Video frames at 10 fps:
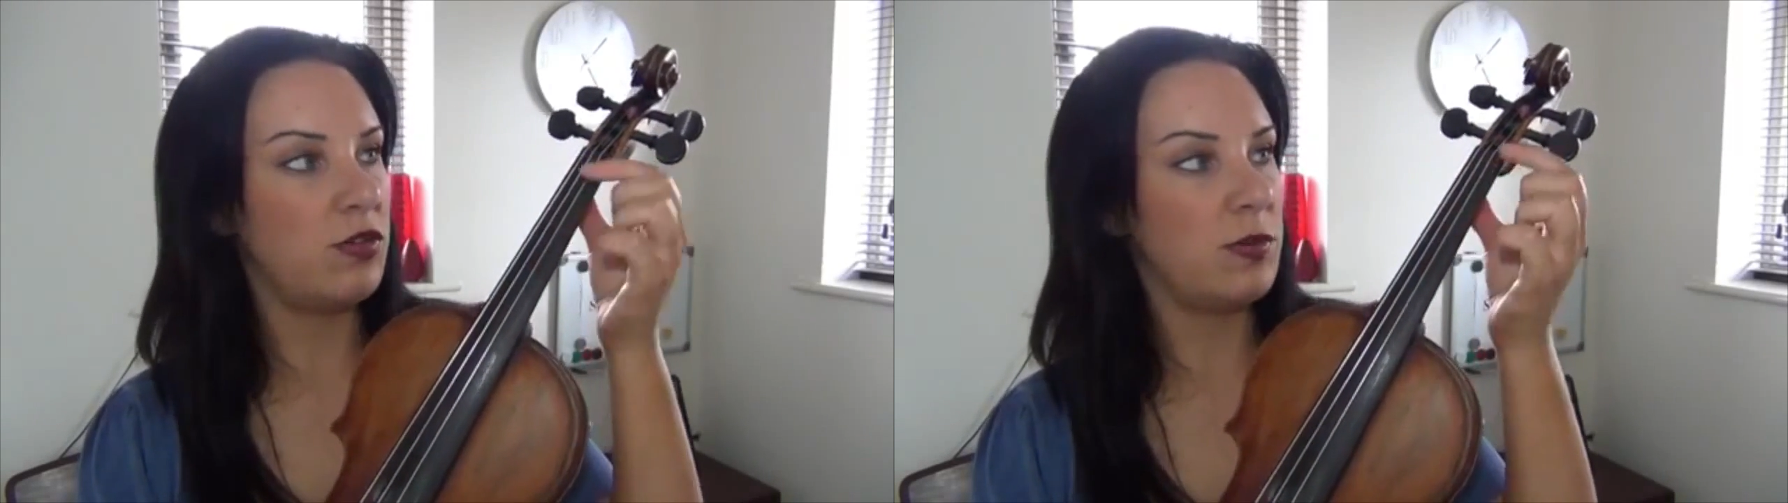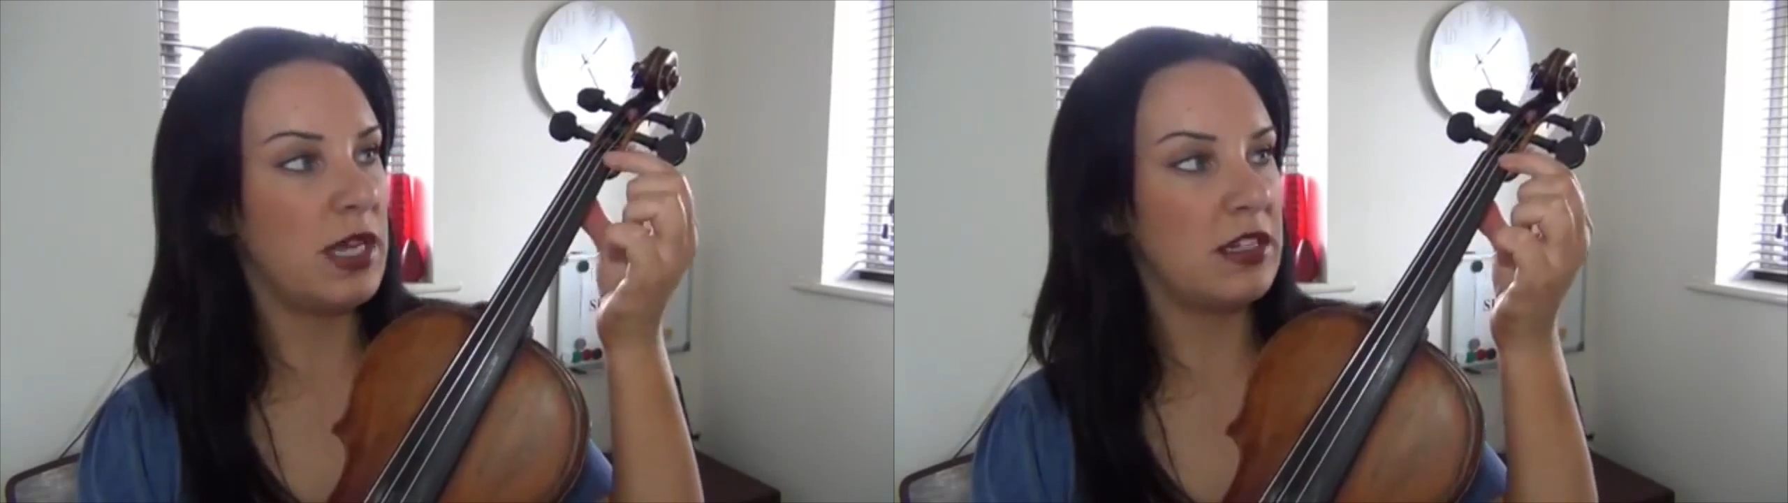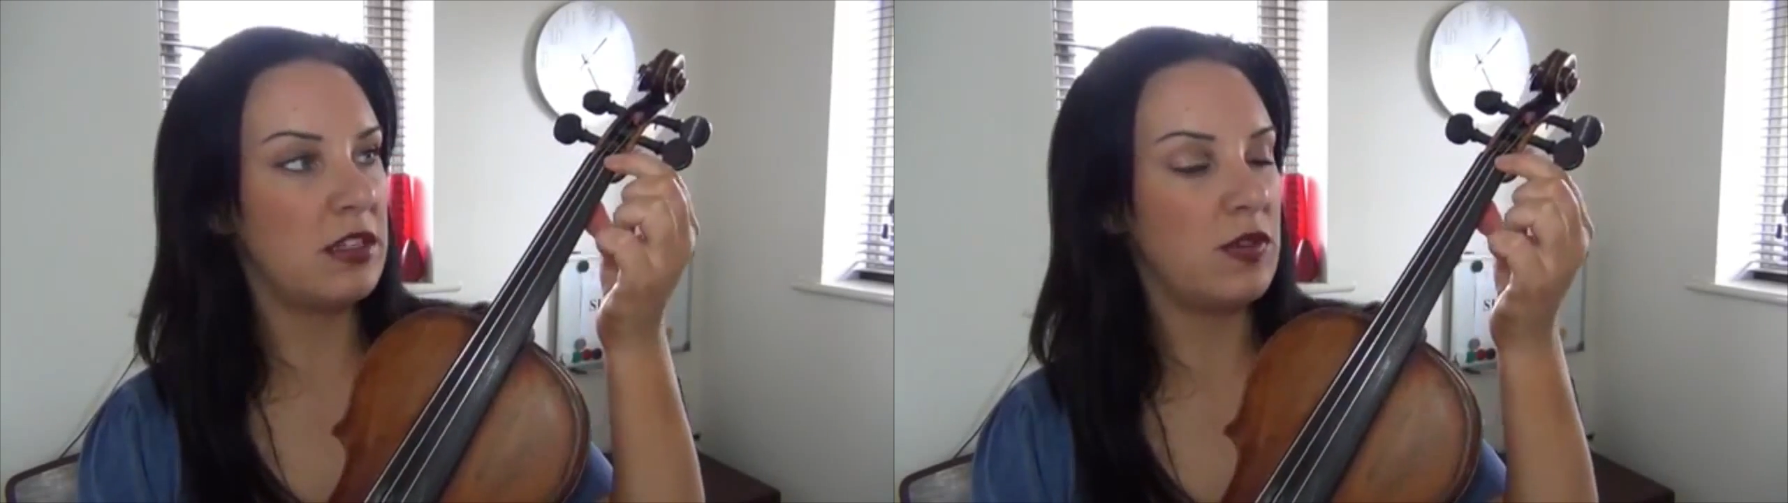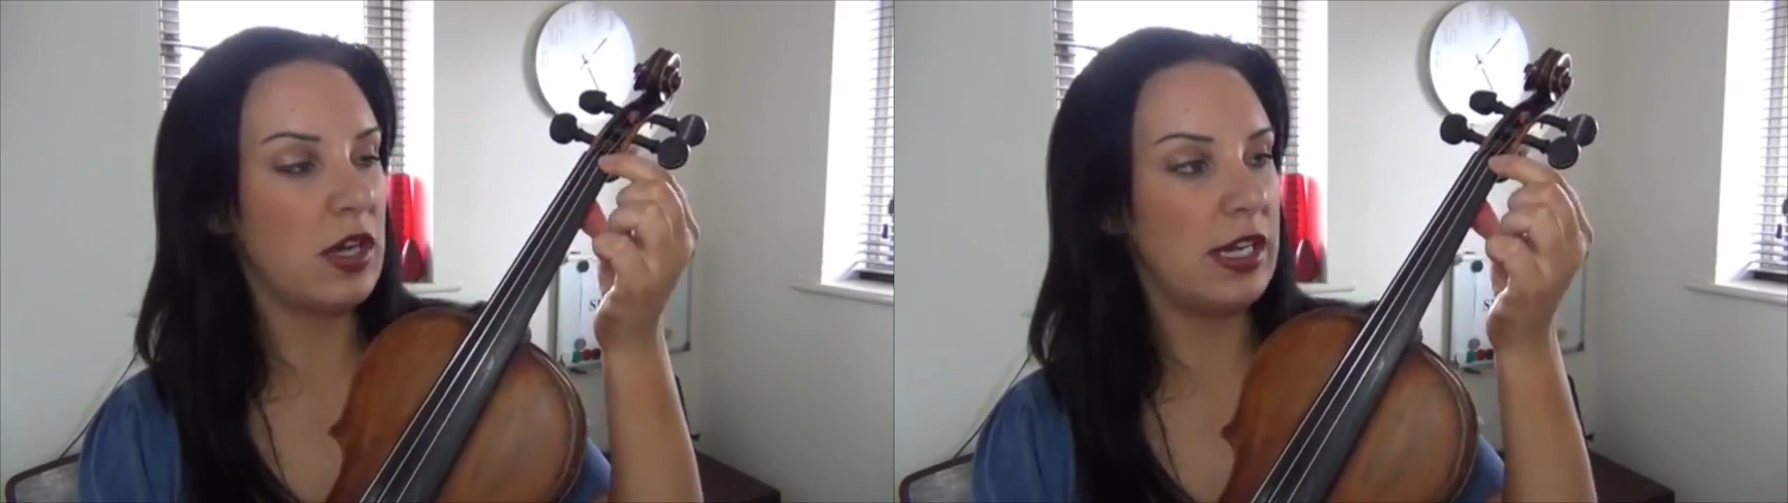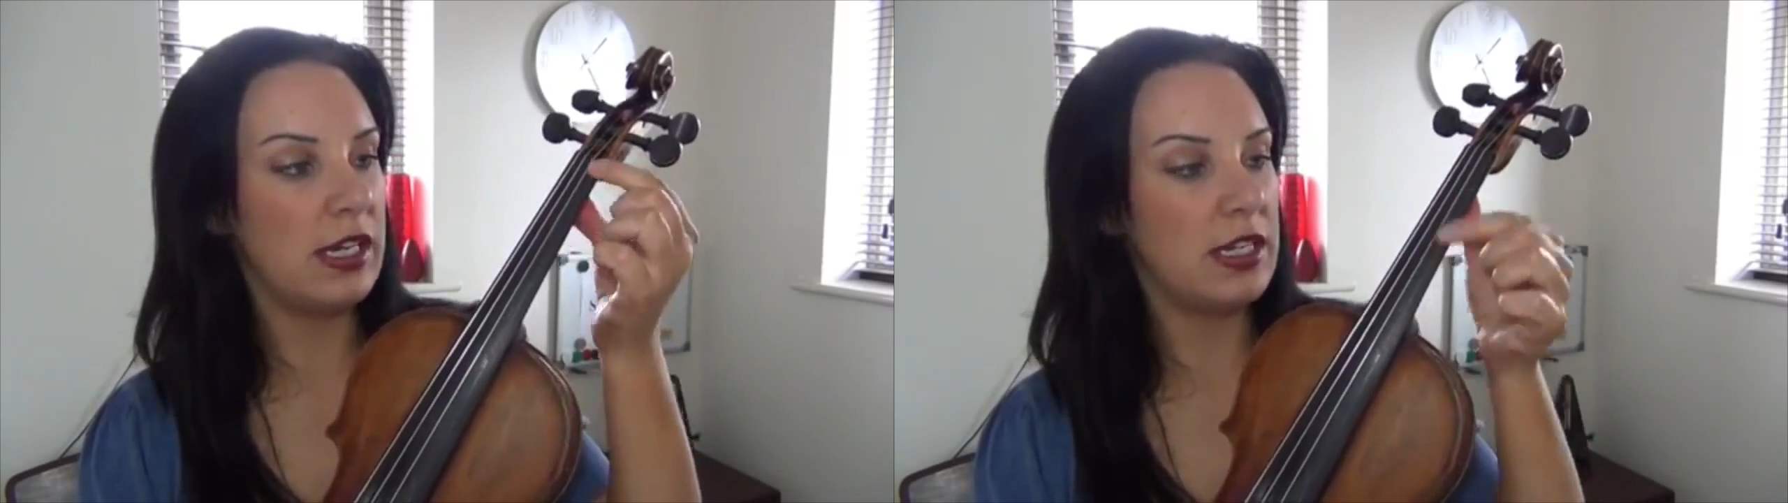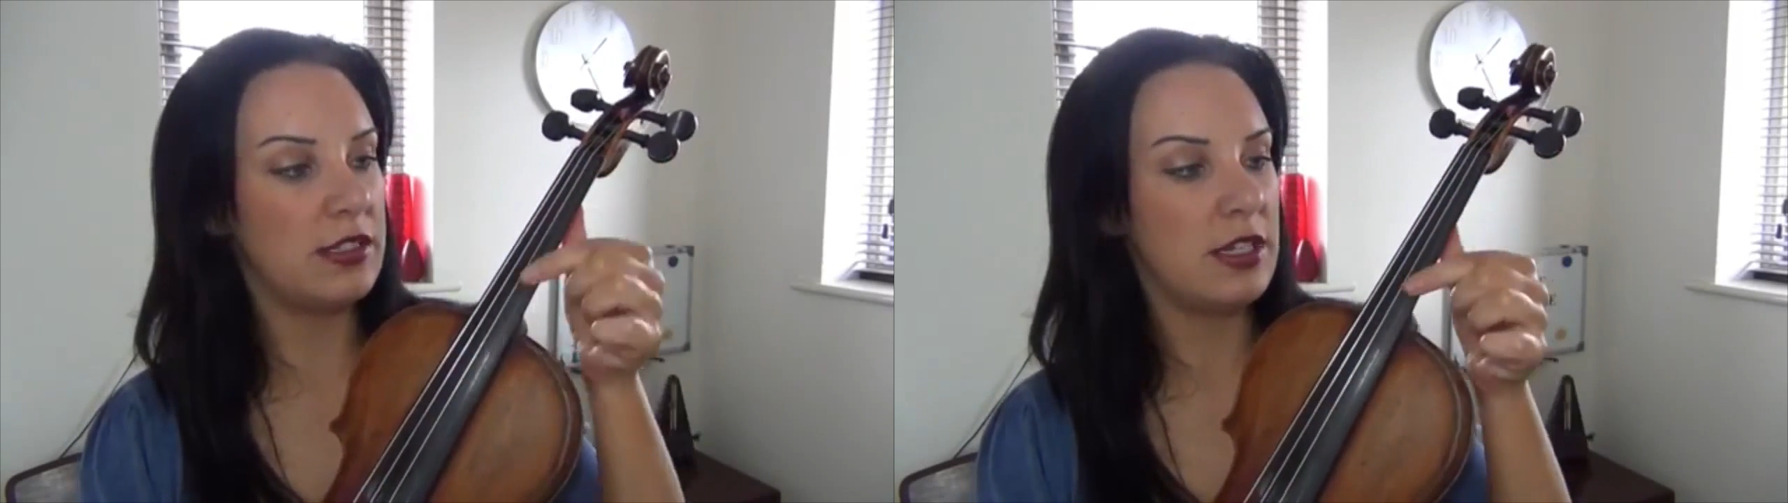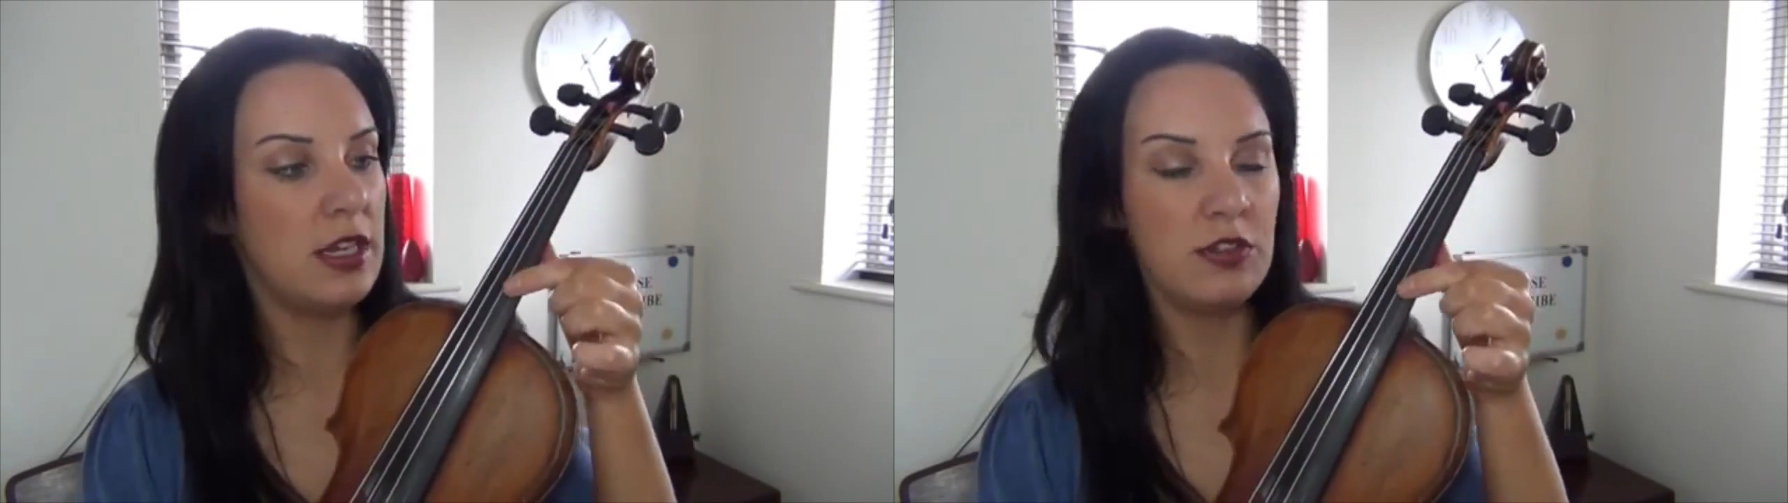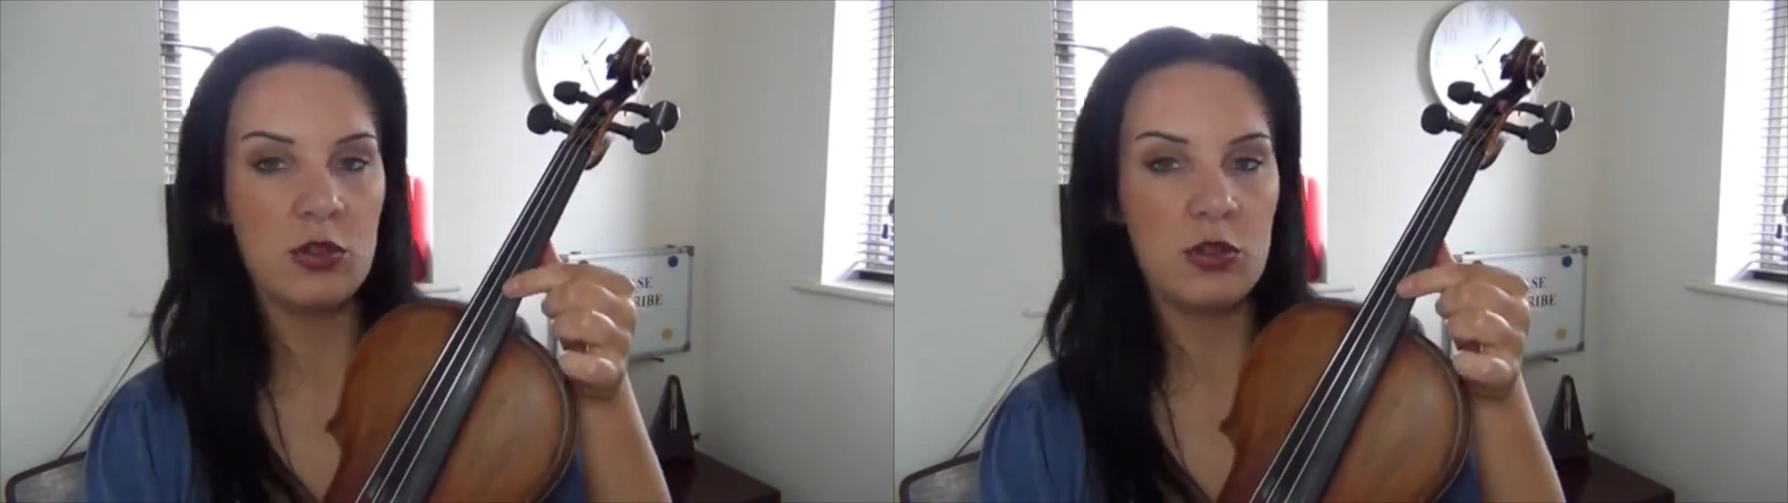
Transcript: or from the end of the violin, is